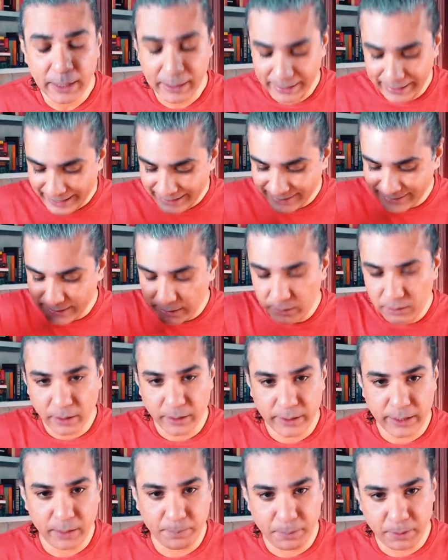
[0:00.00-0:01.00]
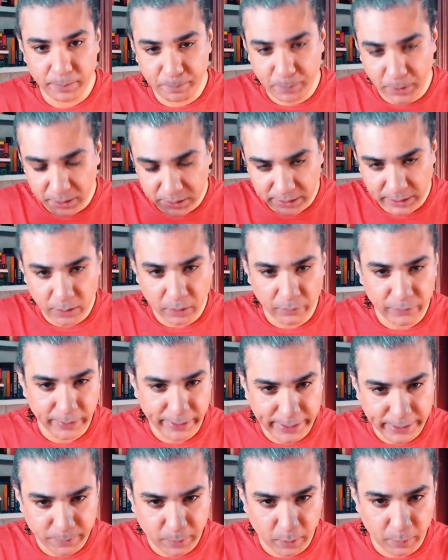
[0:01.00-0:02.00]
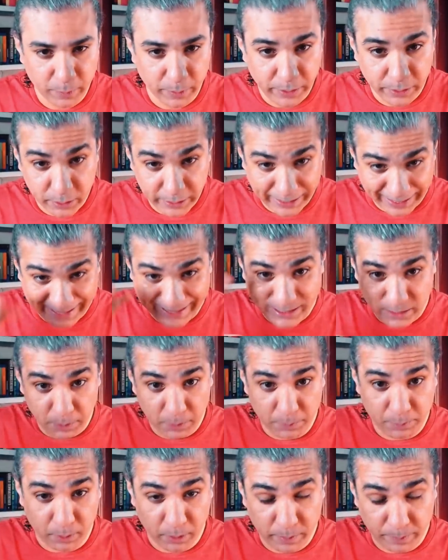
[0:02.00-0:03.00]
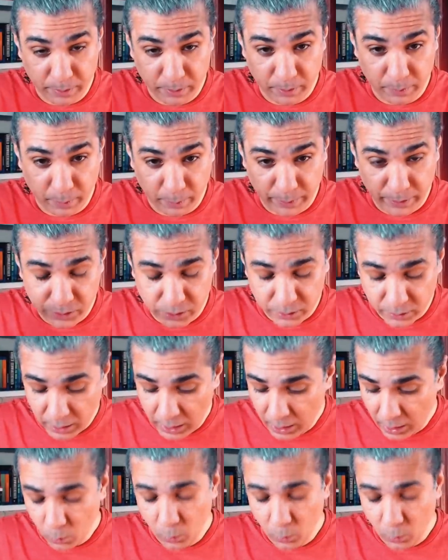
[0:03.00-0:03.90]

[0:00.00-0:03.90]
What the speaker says: Less than 13% of India's population, eligible population,